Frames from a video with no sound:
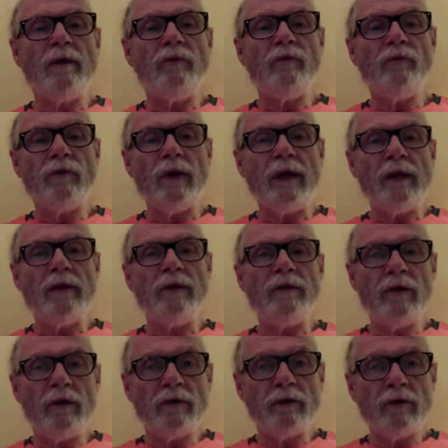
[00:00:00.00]
frankly,
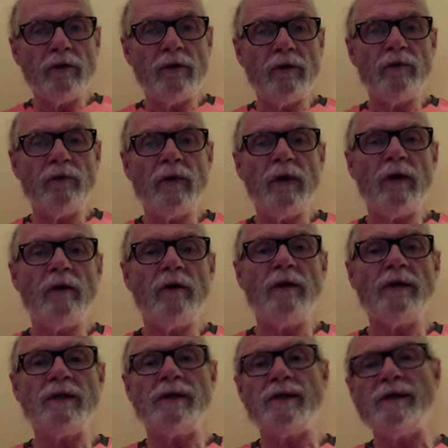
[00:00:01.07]
the alternative care
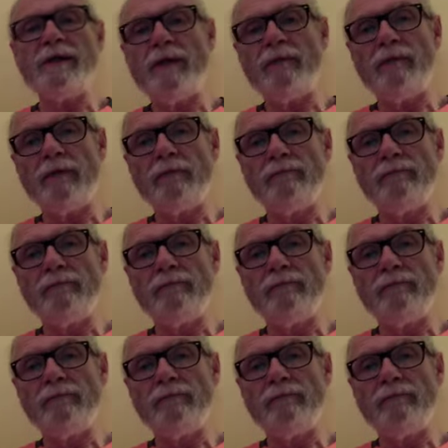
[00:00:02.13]
isn't safer.